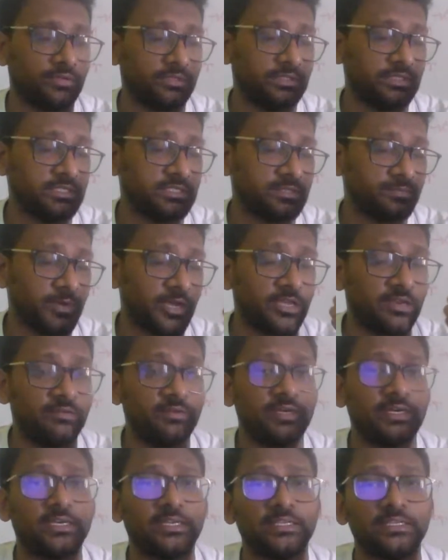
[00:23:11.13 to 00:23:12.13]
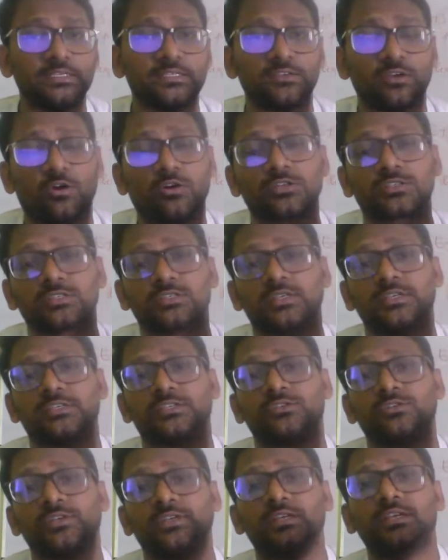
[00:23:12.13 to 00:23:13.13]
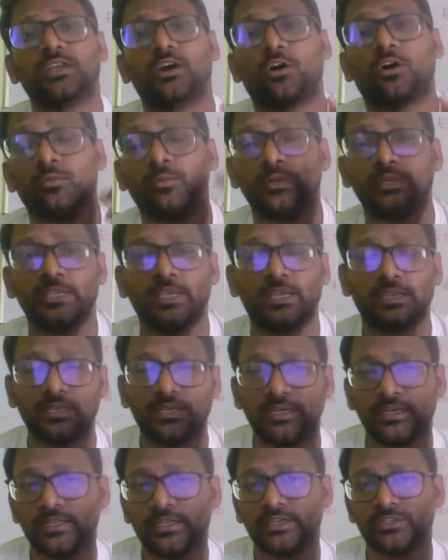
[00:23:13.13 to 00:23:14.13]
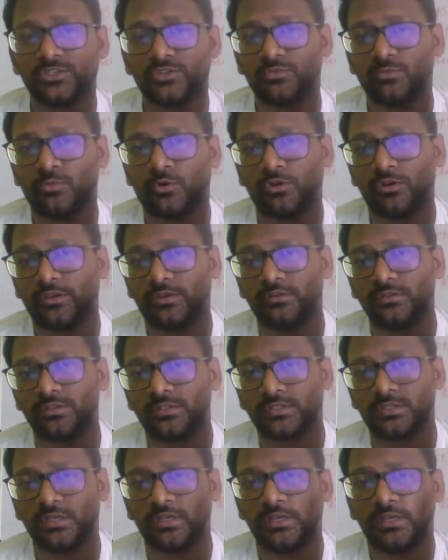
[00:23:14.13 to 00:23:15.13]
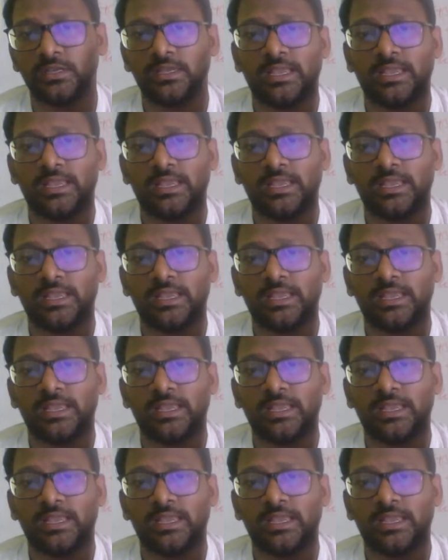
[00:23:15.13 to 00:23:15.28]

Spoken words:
This pyruvate is oxidized to yield how many NADH2 molecules?